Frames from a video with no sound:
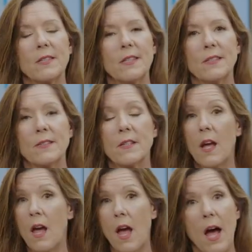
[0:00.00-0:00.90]
is,
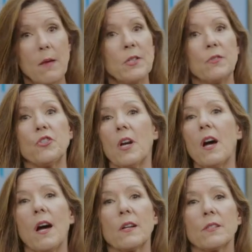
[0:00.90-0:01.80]
"I'm so
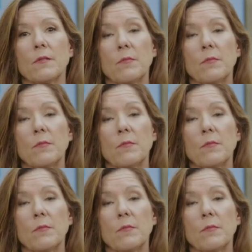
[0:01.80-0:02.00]
shocked.